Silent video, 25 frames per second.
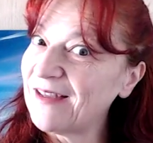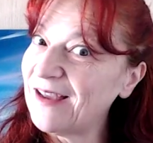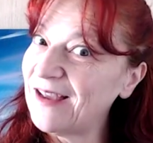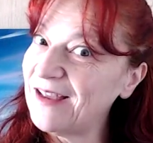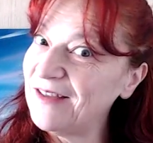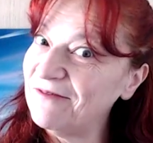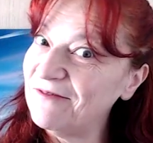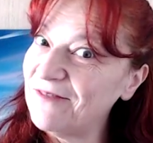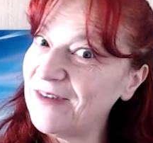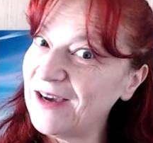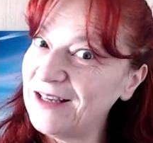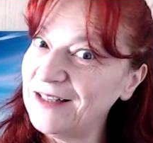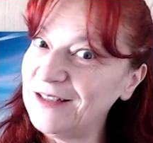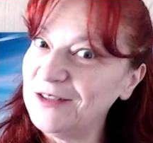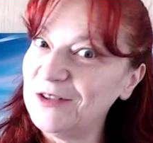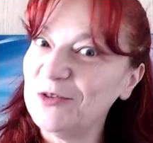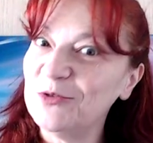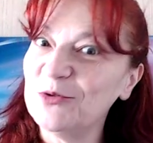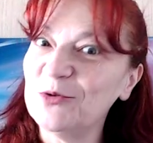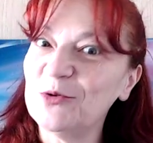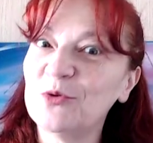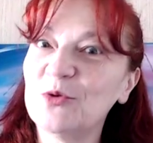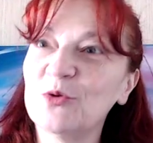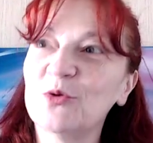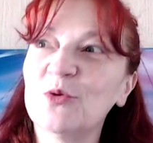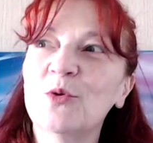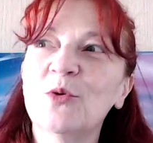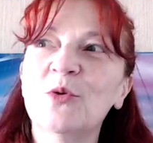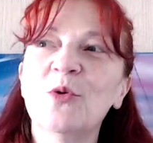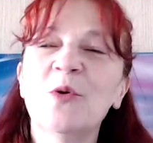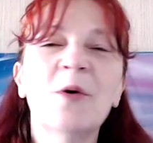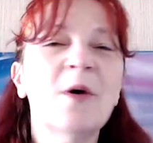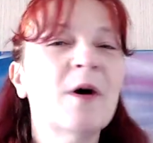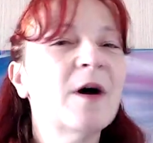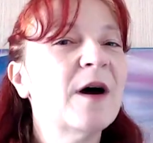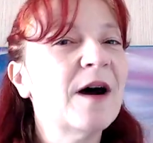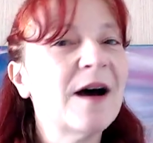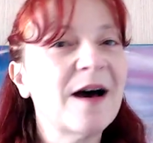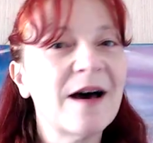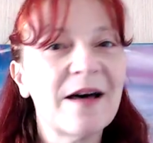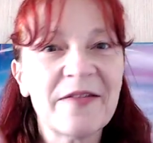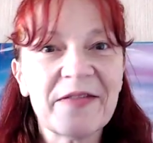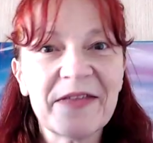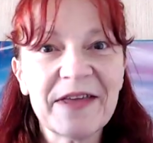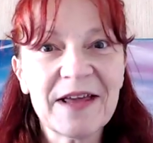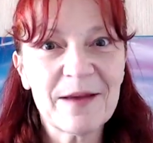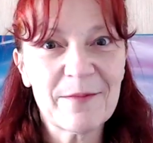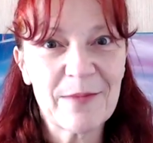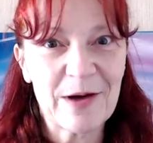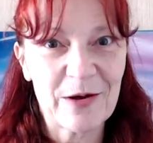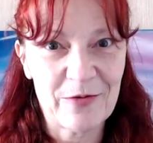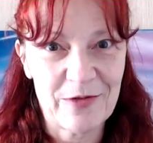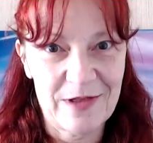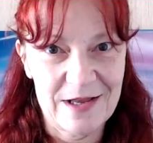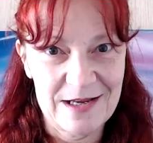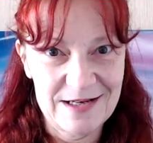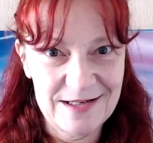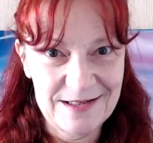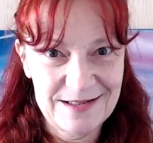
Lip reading: I invite you to think about